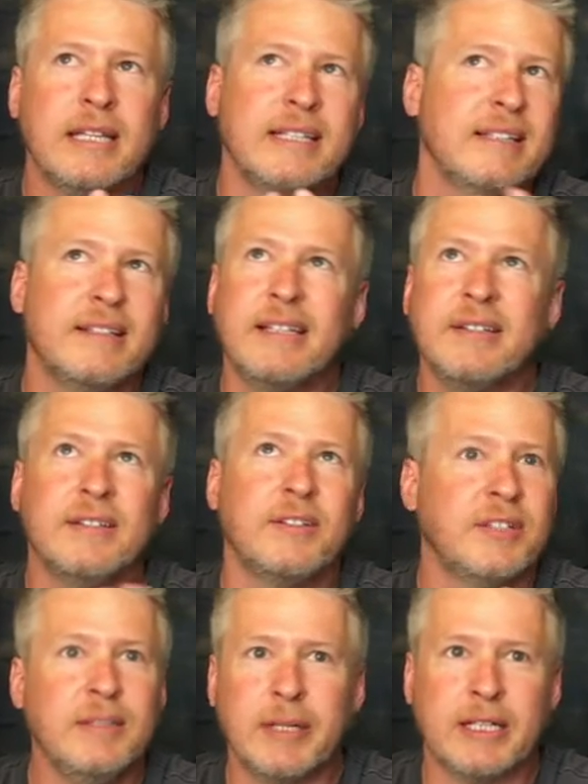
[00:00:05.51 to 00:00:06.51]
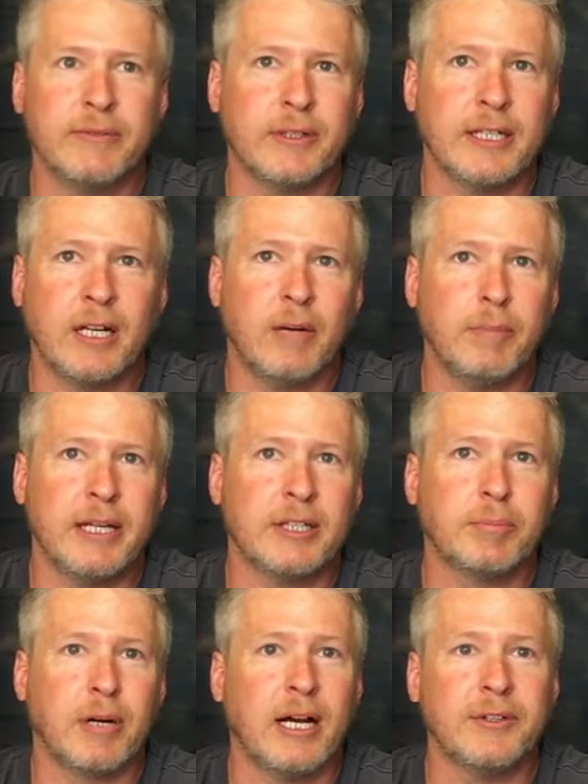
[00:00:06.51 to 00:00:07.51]
that doesn't seem like a very
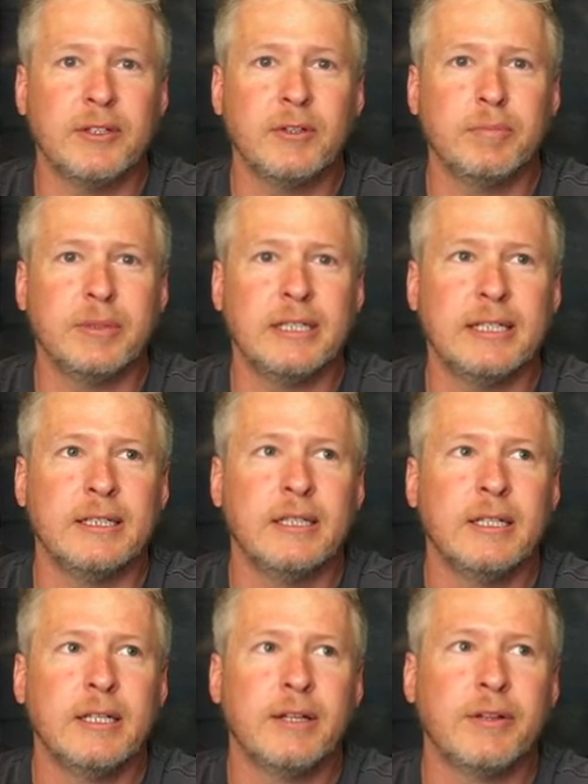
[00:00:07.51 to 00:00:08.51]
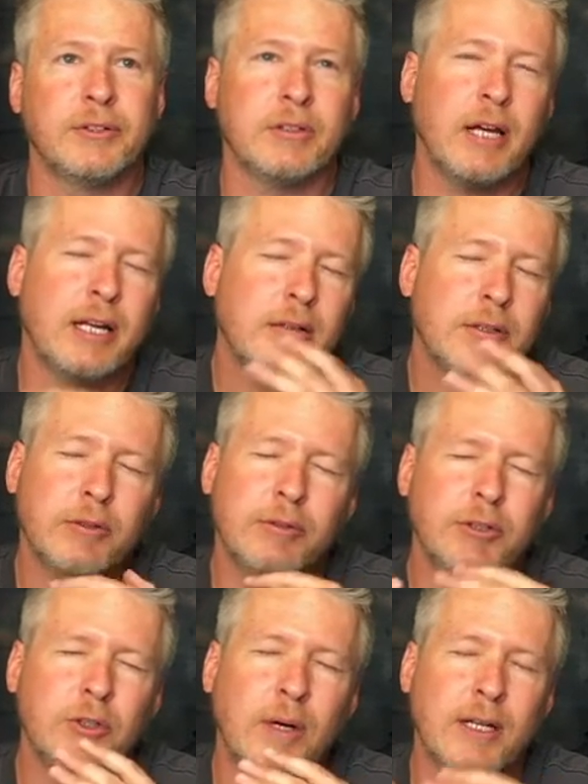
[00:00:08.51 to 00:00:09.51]
complex process, but there's a lot of
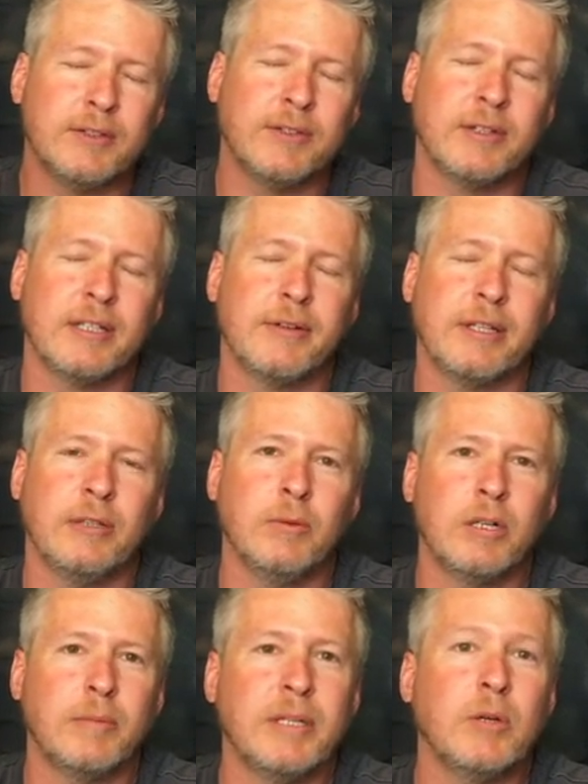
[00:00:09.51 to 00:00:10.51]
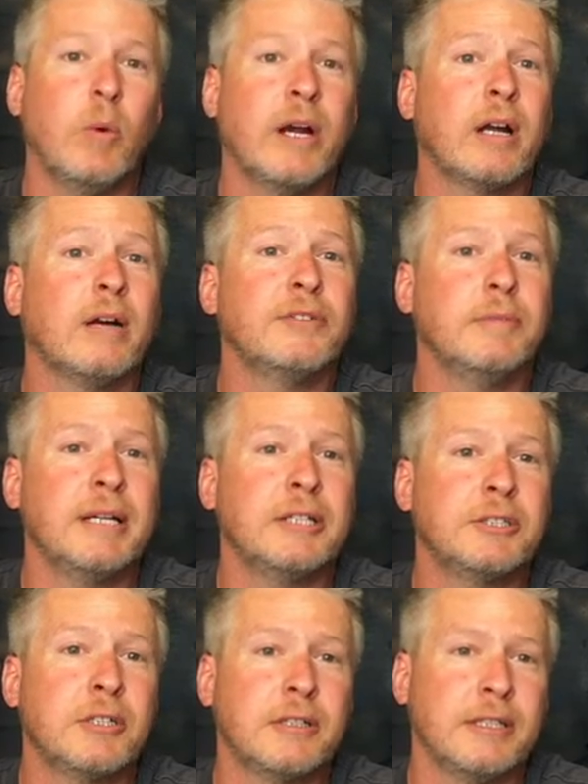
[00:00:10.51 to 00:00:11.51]
little nuances there that you want to be aware of to
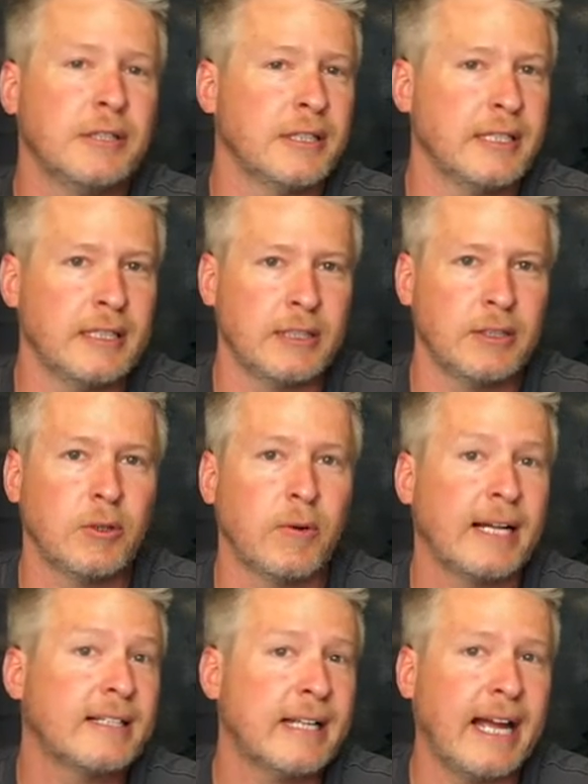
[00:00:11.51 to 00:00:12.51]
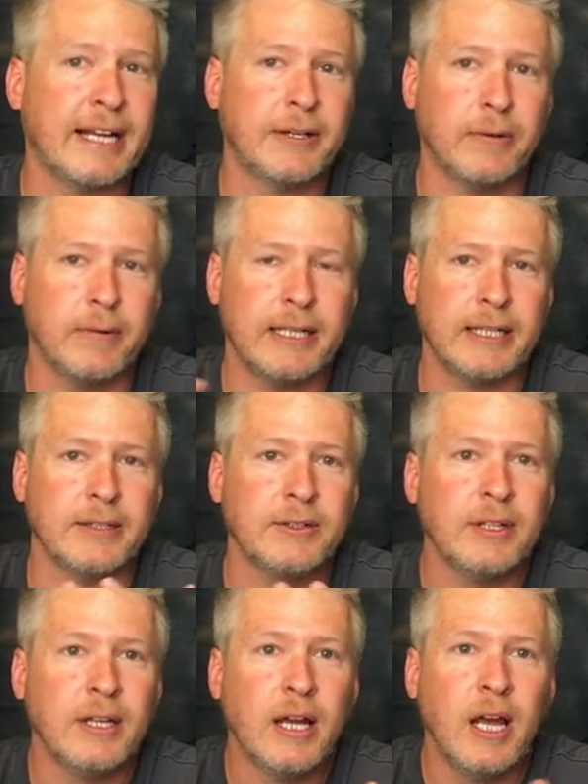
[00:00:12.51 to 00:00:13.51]
make sure that you're getting correct and accurate
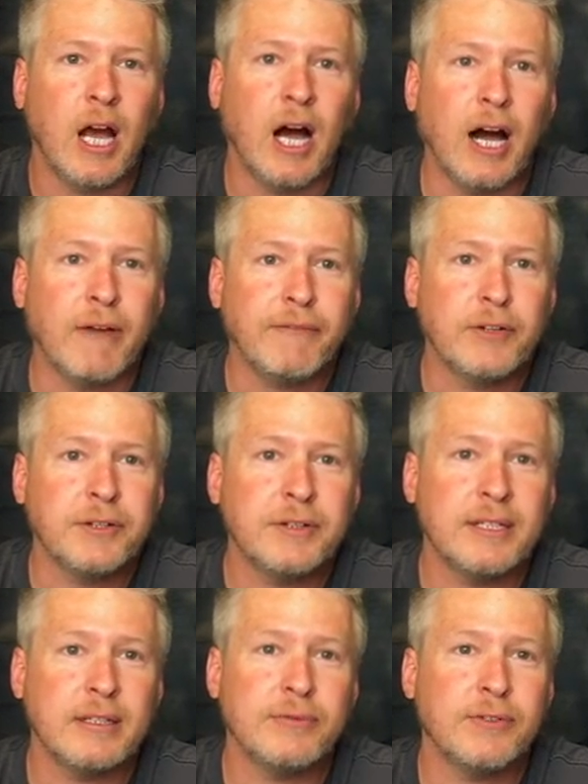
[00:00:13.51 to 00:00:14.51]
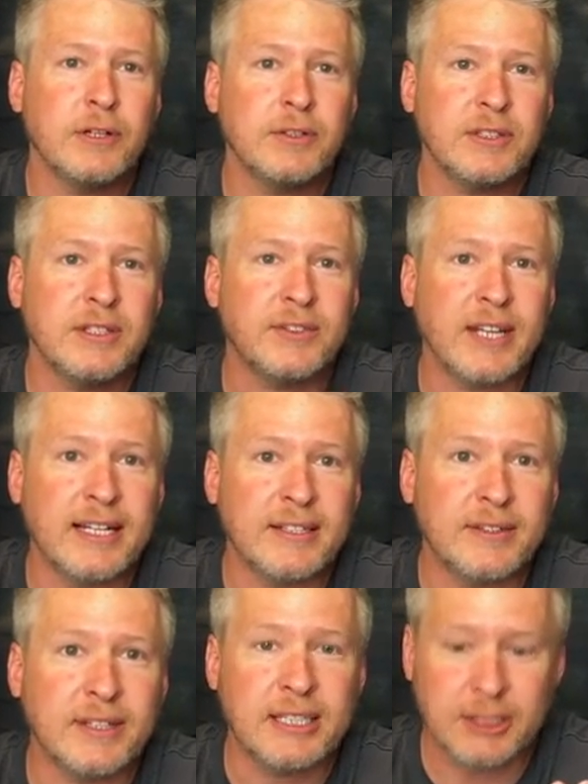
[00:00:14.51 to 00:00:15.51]
readings. First things first is
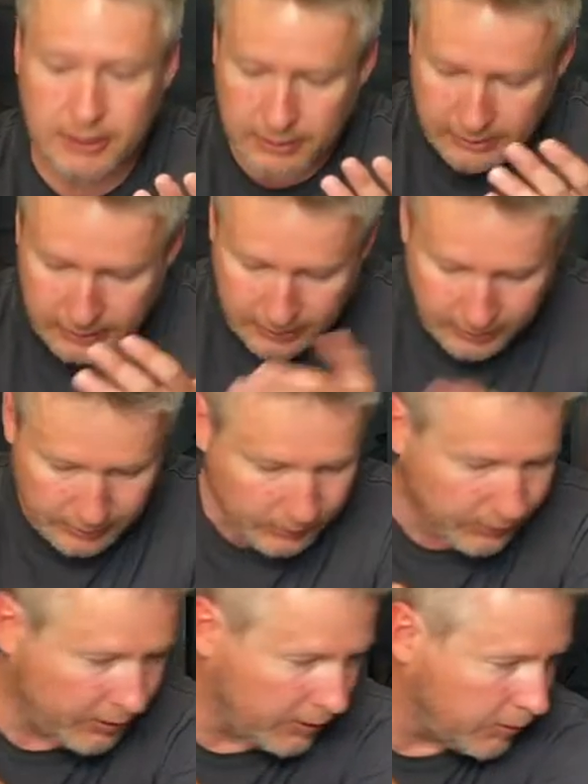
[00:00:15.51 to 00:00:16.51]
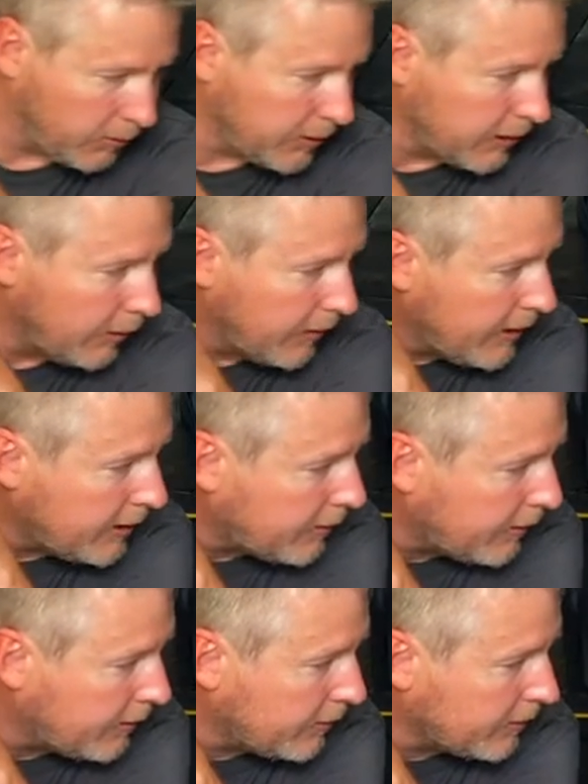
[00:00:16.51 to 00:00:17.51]
sanitization. So,
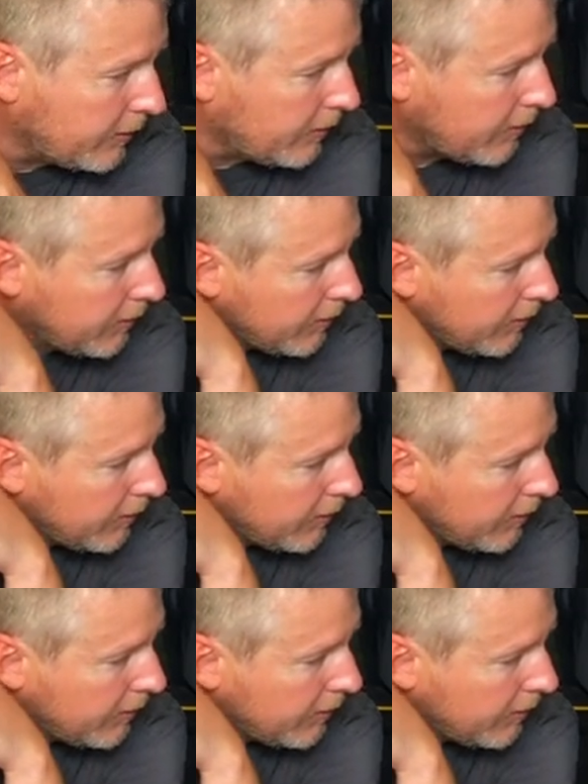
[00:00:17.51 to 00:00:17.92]
anytime